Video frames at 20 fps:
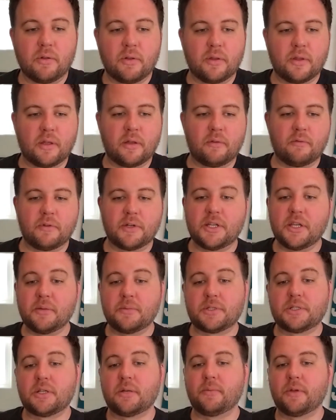And then Radim
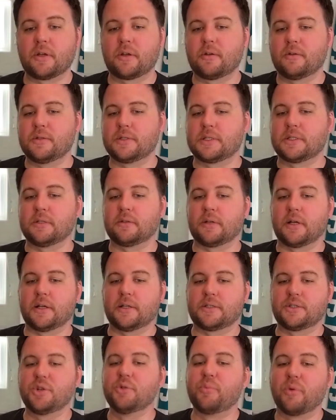Šimek, who still
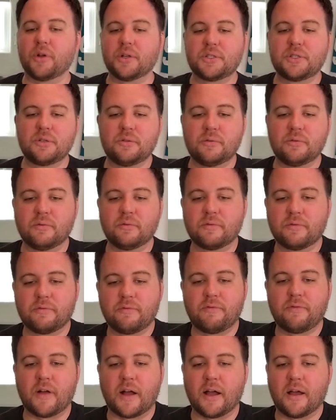has
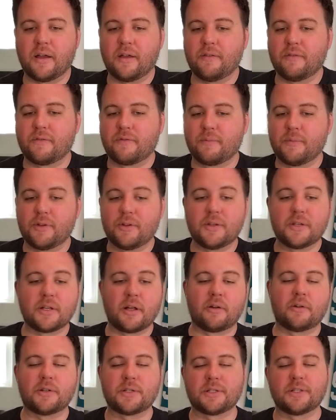$2.25 million in
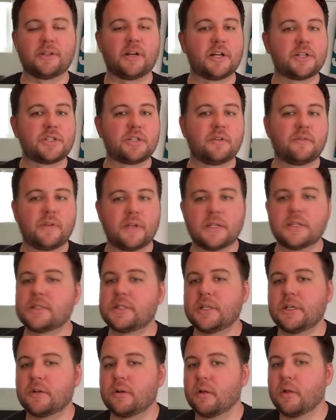the last year of his
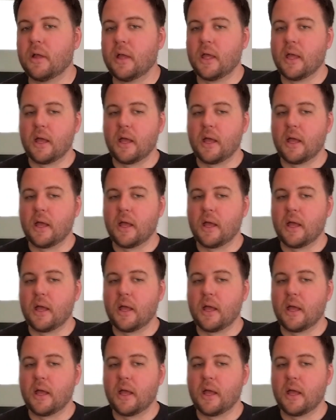deal.